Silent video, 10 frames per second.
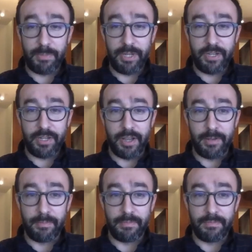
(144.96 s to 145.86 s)
to be here.
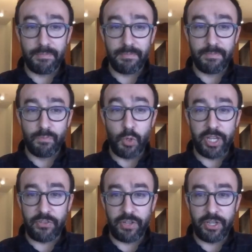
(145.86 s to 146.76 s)
Um, well, I
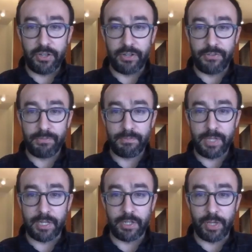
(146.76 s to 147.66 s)
guess here is
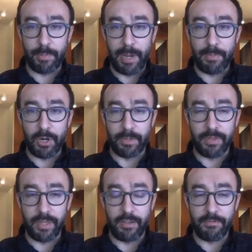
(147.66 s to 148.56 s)
technically my
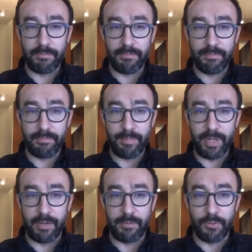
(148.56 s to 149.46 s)
apartment that I've
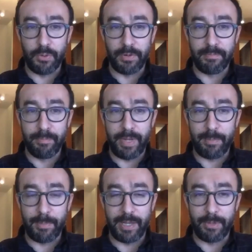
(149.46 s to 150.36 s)
been in for
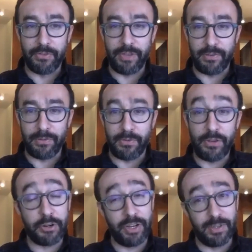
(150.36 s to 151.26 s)
many, many months now. So it's
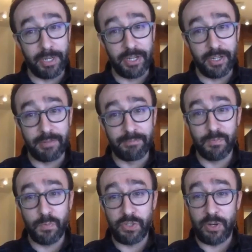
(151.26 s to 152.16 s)
not great to be here. I
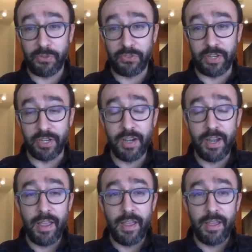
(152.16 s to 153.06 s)
wish I wasn't here,
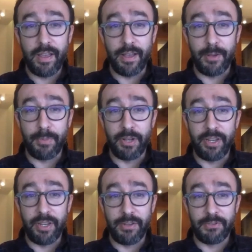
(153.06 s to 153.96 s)
um, but
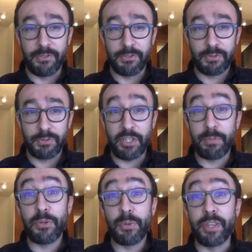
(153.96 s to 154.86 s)
it is
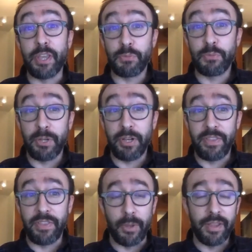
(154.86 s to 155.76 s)
great to be doing this. We'll put
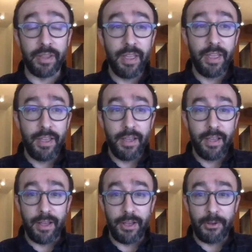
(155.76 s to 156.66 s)
it that way.
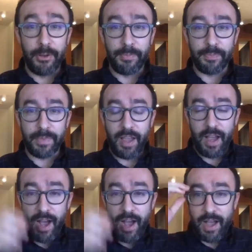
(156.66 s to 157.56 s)
Um,
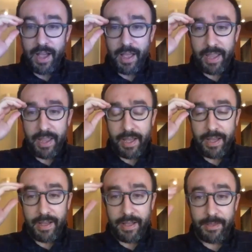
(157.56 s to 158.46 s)
I
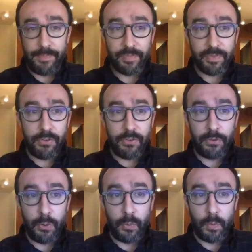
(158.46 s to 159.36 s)
uh,
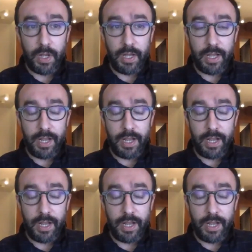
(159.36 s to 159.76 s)
so